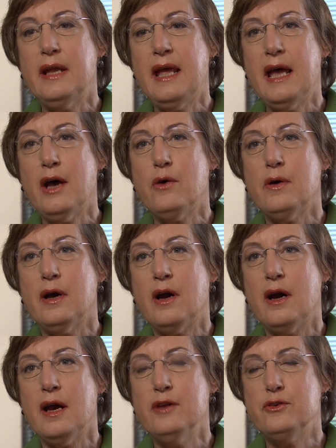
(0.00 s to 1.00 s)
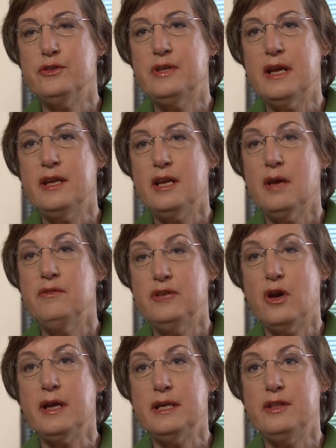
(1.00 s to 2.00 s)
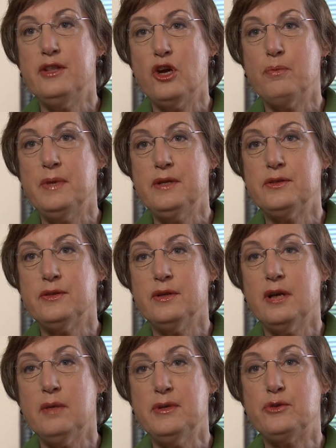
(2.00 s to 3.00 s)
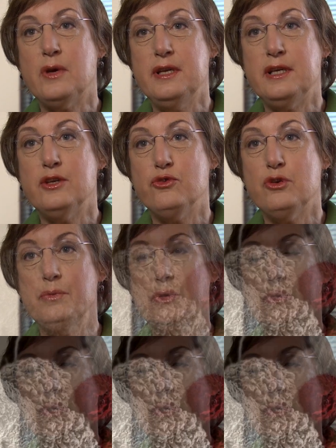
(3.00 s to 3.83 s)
how our understanding of targeted therapies is going to contribute.